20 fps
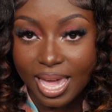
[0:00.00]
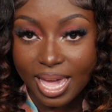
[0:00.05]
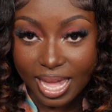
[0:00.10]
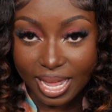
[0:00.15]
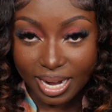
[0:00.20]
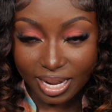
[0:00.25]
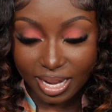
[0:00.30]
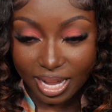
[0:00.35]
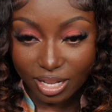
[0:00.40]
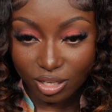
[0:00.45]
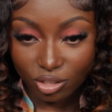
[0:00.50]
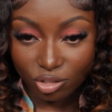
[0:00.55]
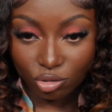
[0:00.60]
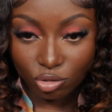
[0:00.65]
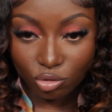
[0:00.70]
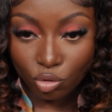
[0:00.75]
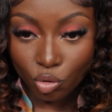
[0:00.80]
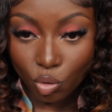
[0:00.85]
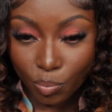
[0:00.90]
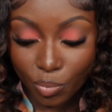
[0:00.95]
And again,
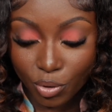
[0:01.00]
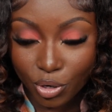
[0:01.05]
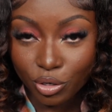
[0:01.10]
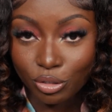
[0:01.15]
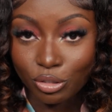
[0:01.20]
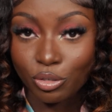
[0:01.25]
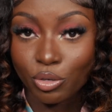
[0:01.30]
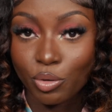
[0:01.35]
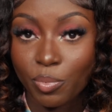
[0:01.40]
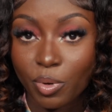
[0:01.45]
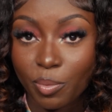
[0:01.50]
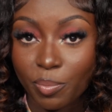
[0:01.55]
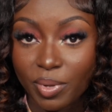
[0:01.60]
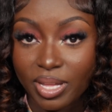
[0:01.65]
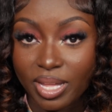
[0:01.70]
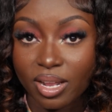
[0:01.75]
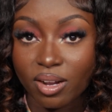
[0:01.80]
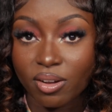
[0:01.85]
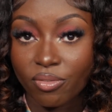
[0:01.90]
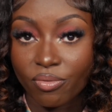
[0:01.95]
super duper
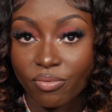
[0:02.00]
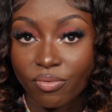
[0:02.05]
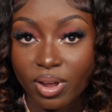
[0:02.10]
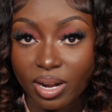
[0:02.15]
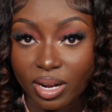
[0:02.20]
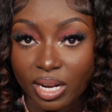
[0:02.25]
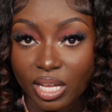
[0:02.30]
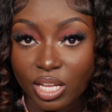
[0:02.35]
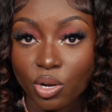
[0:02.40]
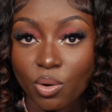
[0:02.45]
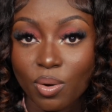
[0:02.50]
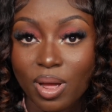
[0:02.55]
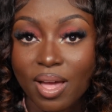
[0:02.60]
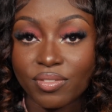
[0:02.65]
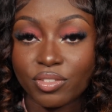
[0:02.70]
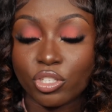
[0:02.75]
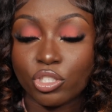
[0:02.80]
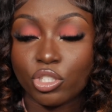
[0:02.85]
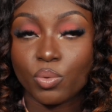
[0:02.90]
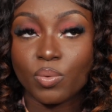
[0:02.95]
beginner friendly. You don't
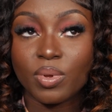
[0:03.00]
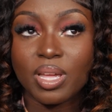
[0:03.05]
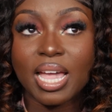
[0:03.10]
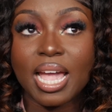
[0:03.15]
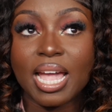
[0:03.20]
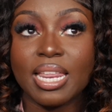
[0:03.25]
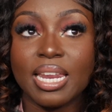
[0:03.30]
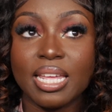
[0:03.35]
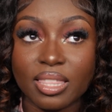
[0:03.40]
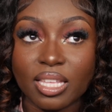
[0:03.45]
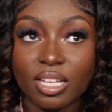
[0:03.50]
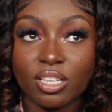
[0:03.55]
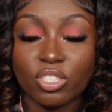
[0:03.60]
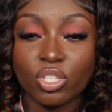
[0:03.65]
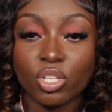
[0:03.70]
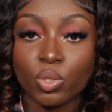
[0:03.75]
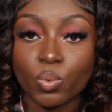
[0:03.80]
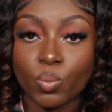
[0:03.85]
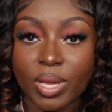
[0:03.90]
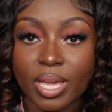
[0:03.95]
have to do anything to
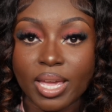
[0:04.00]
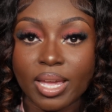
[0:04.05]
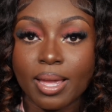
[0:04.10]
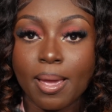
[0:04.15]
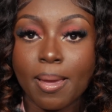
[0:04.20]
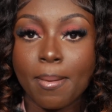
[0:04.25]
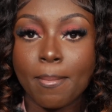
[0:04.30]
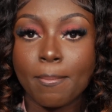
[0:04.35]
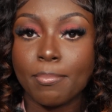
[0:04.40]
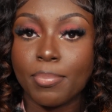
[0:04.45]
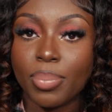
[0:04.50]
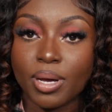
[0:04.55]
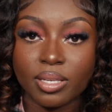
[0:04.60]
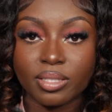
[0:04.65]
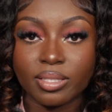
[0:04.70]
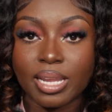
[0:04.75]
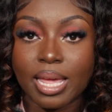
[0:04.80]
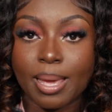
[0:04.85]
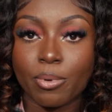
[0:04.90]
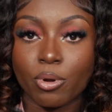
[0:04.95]
this wig but
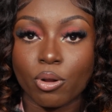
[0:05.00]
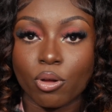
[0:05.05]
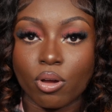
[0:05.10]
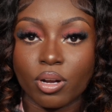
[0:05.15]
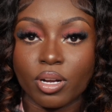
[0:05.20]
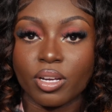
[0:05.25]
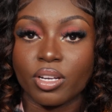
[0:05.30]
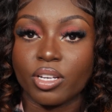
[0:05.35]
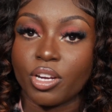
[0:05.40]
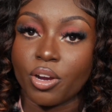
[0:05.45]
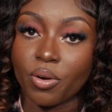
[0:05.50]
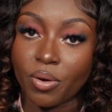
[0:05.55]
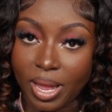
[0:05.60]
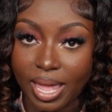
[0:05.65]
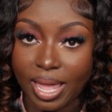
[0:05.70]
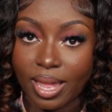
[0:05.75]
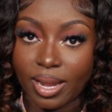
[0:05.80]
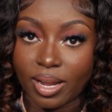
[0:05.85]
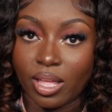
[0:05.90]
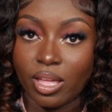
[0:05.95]
slap it on your
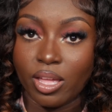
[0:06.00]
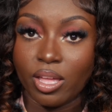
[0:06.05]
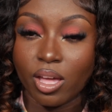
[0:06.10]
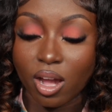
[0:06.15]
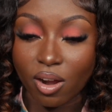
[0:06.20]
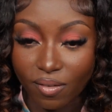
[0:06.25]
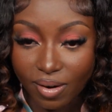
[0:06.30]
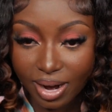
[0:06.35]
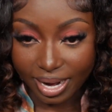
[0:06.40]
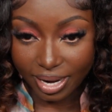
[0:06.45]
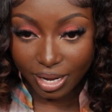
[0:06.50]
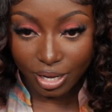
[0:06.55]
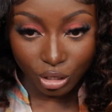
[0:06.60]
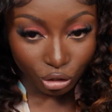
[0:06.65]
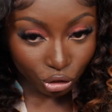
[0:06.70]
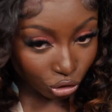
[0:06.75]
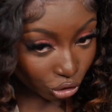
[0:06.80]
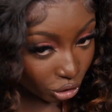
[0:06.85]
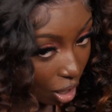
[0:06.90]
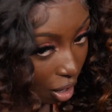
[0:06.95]
head. All right,
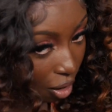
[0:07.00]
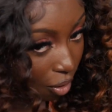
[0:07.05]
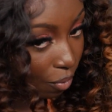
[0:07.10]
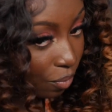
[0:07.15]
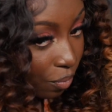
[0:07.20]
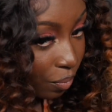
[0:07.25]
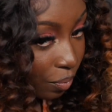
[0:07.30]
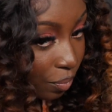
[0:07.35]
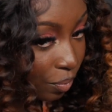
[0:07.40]
so